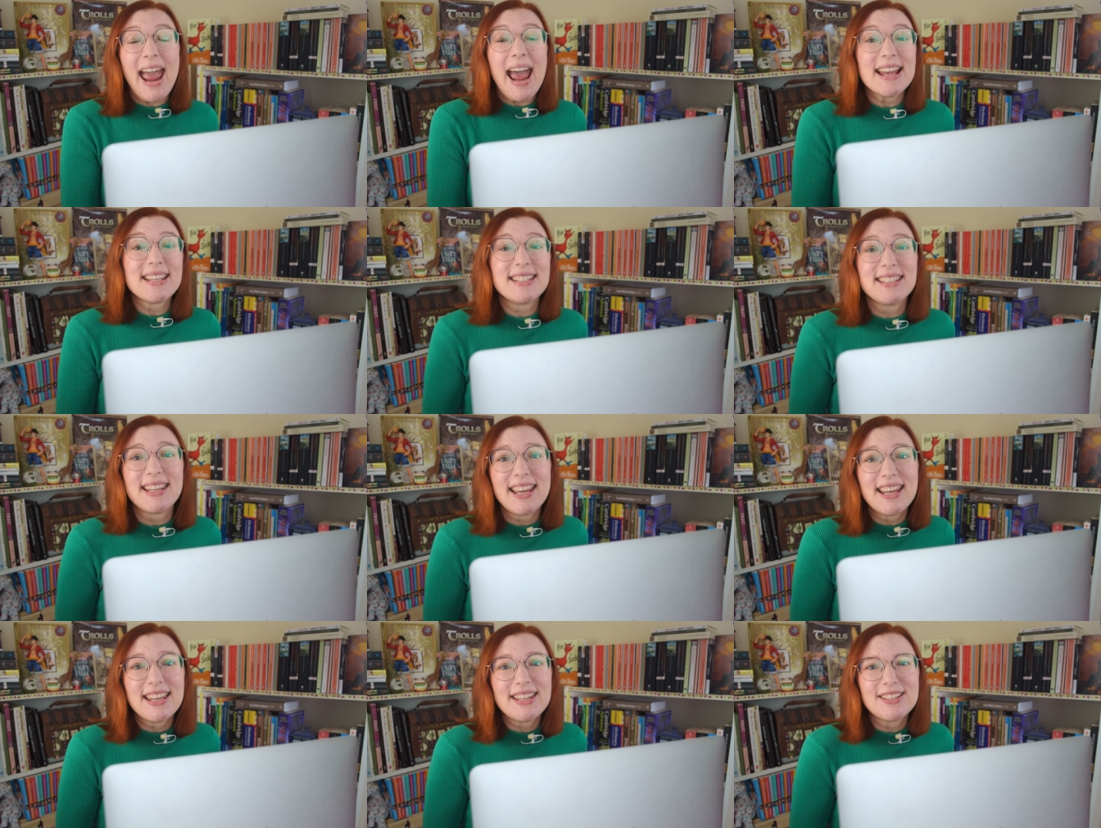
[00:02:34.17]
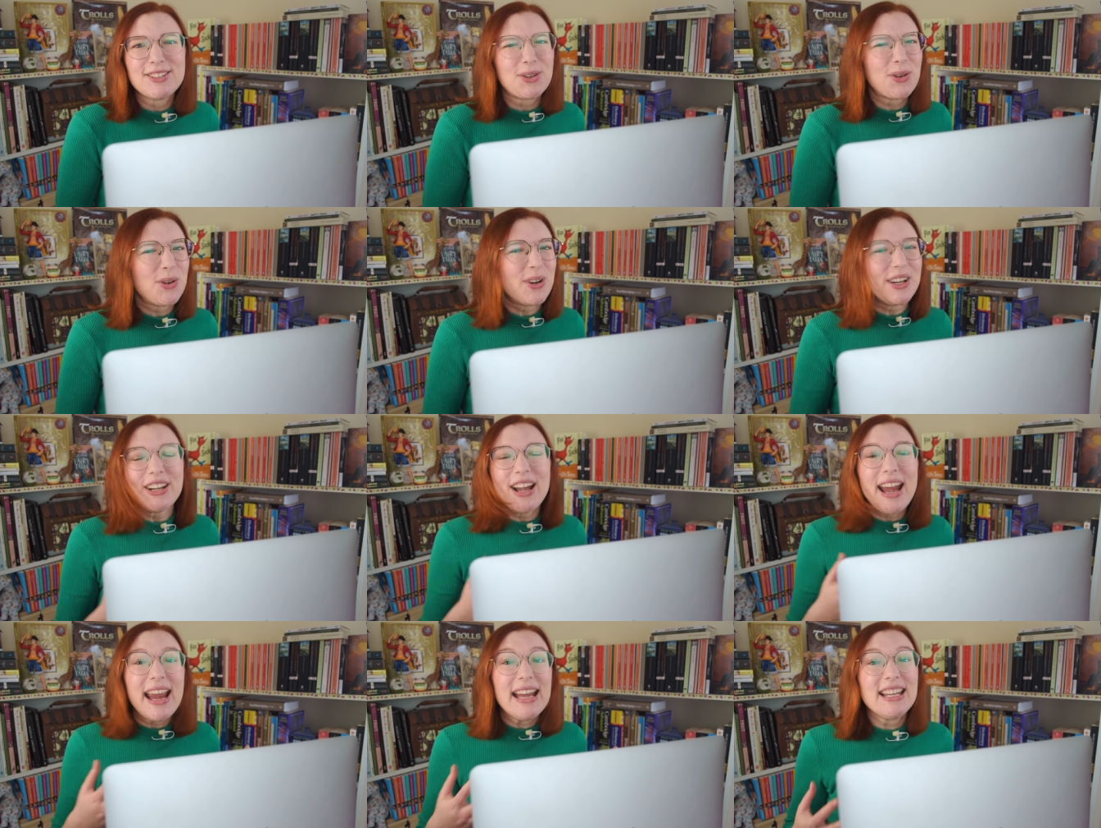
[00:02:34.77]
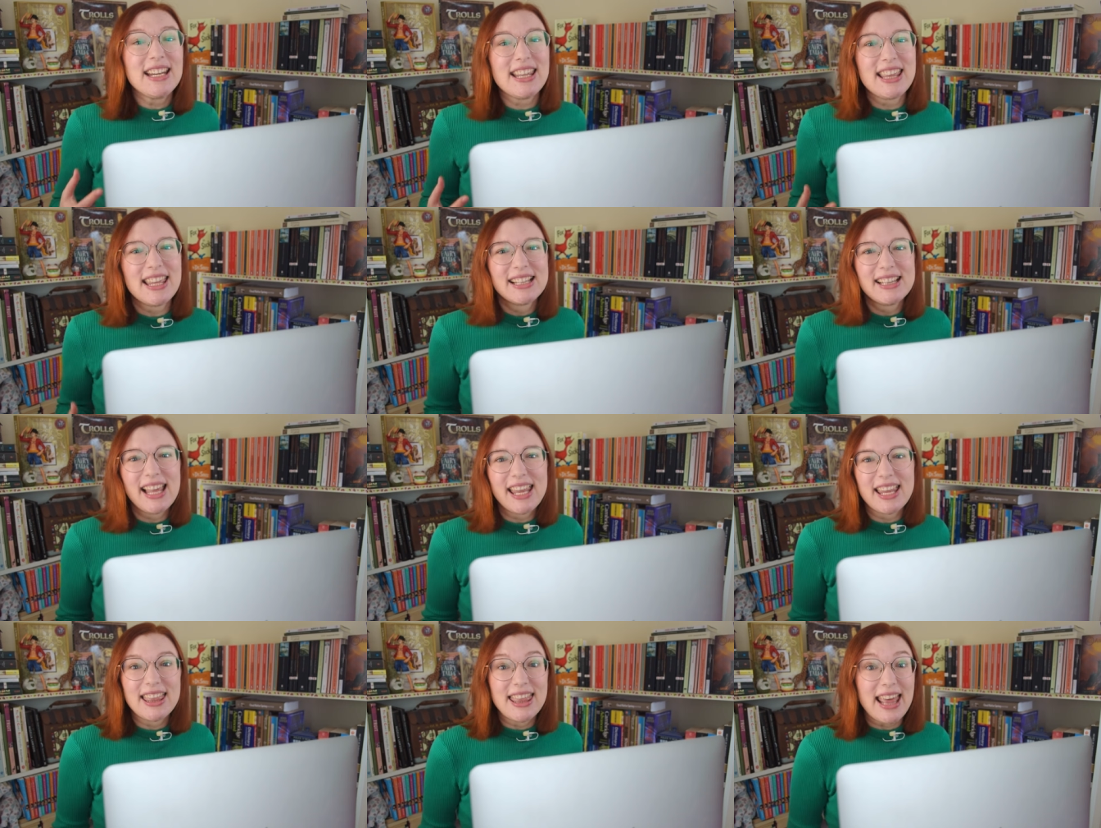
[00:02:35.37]
essays, or
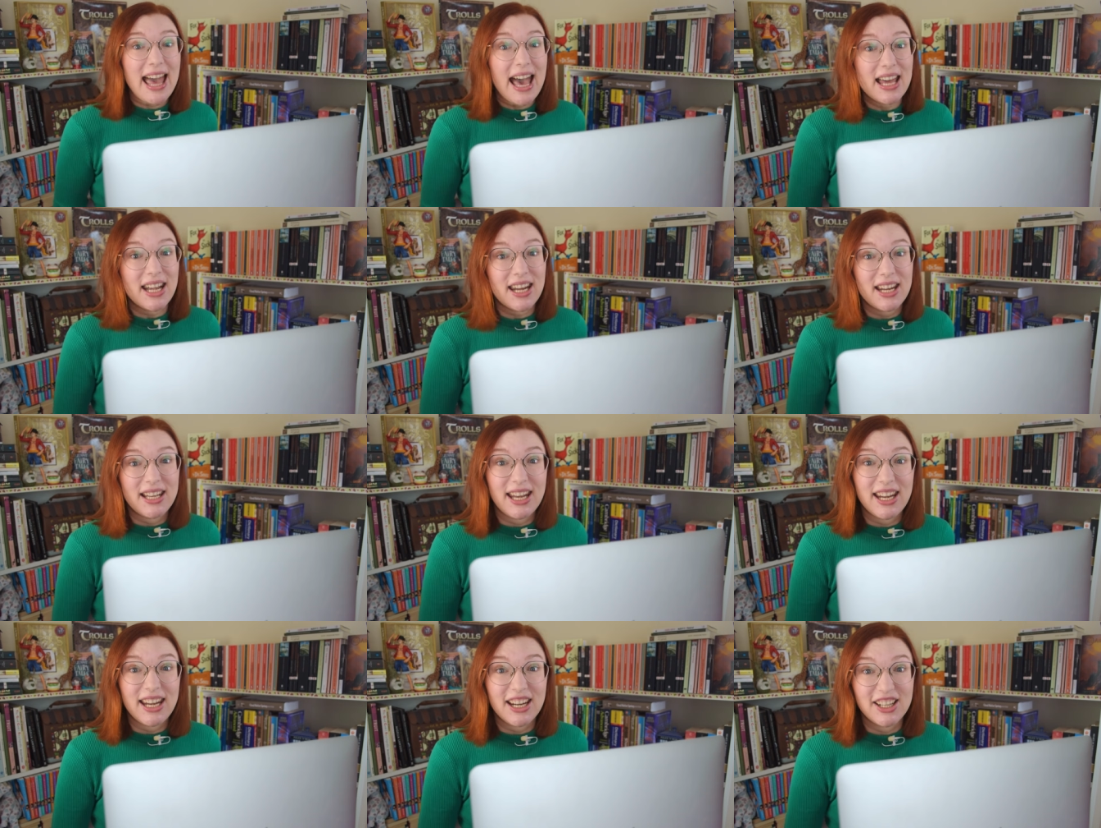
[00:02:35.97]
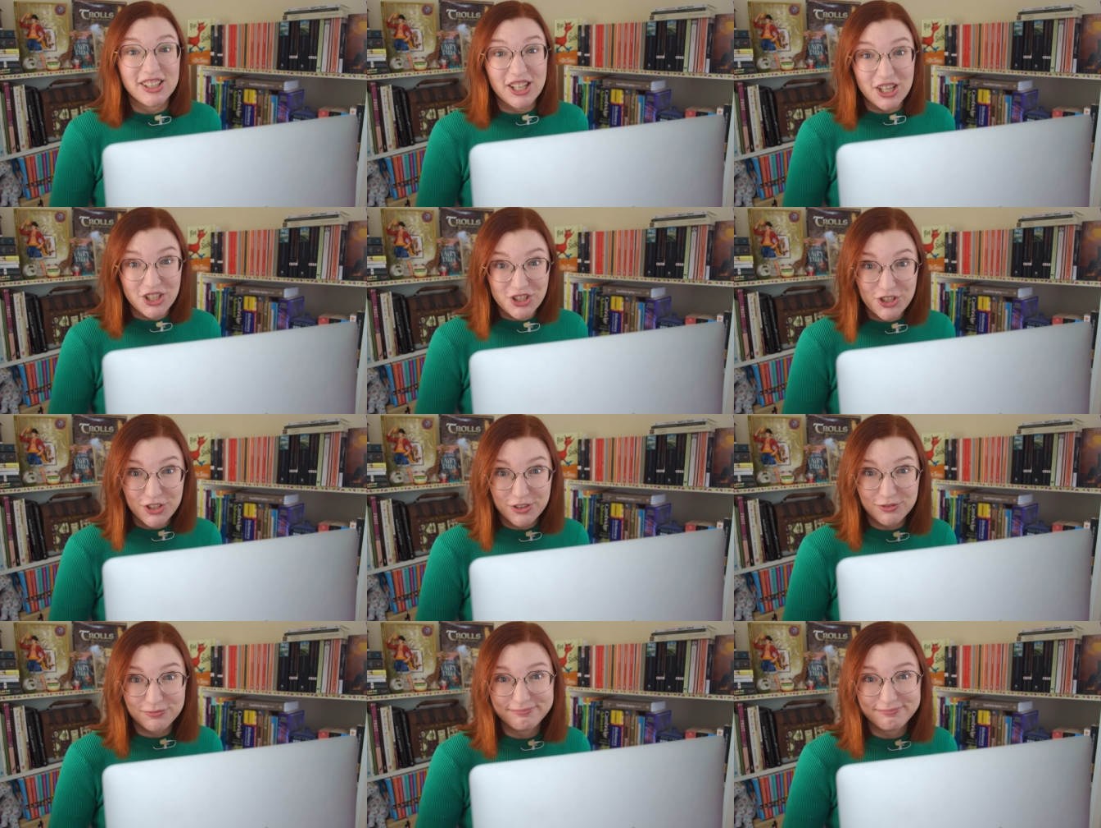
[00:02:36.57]
anything like that in English.